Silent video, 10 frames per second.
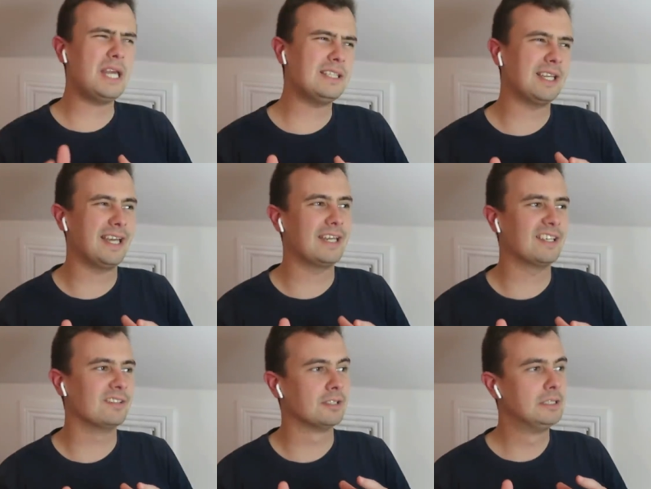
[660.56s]
may
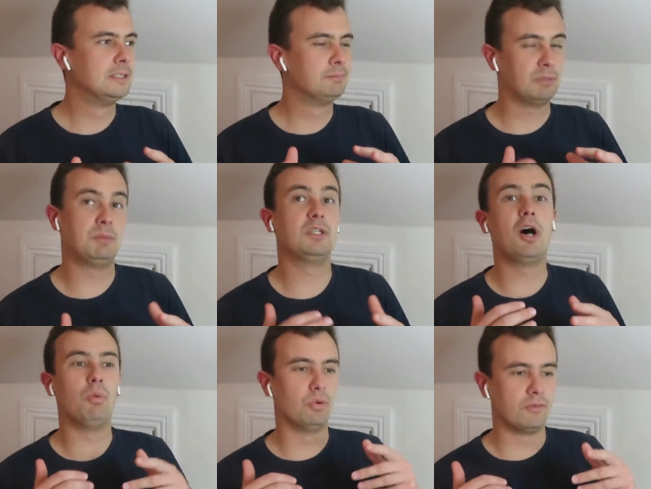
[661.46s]
think is maybe
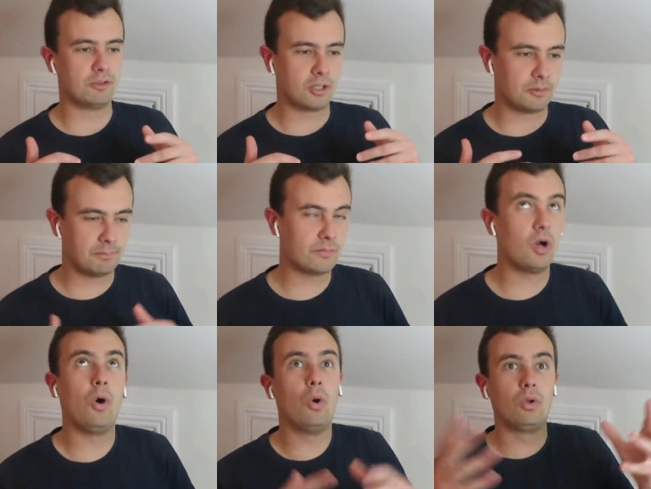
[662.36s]
not one of your
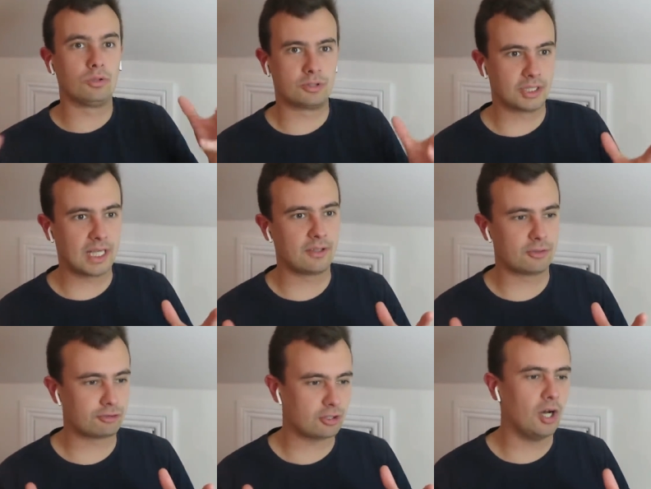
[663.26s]

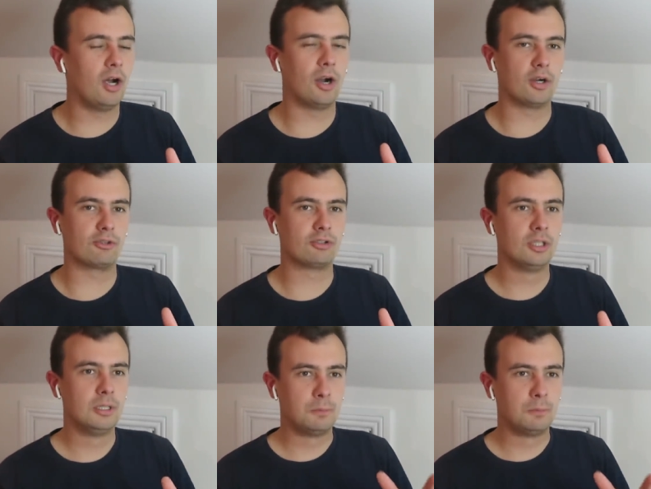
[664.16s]
altogether stars.